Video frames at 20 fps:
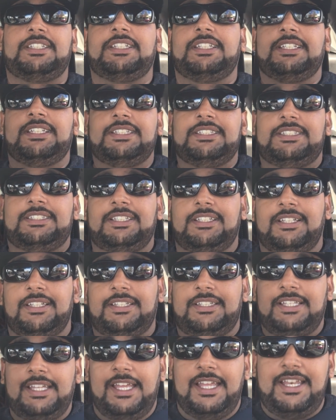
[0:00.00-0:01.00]
Until
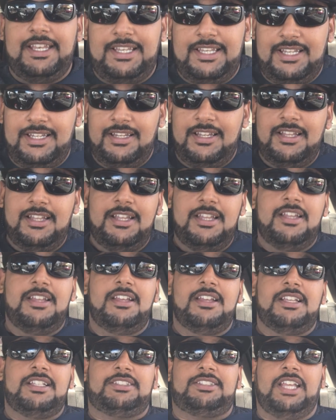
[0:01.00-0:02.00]
then,
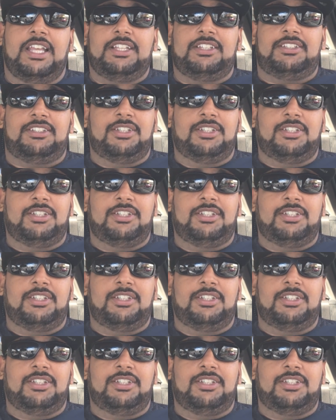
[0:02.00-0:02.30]
stay